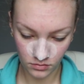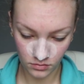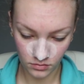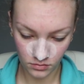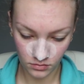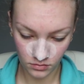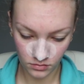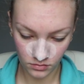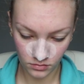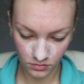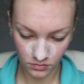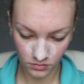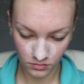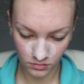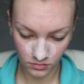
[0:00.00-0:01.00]

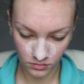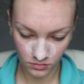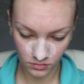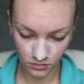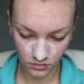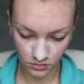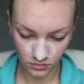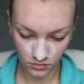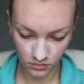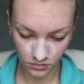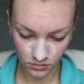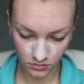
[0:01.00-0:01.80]
Nothing is said.